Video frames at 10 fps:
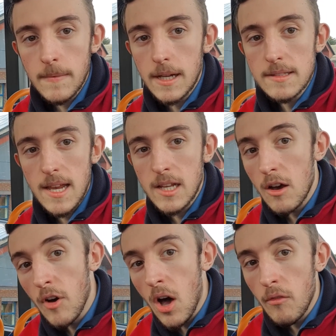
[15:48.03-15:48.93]
and take
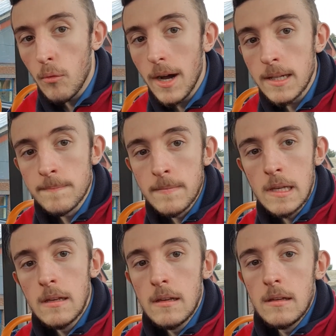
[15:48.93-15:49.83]
over halfway,
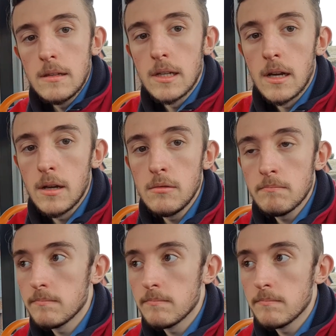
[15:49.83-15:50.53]
you know.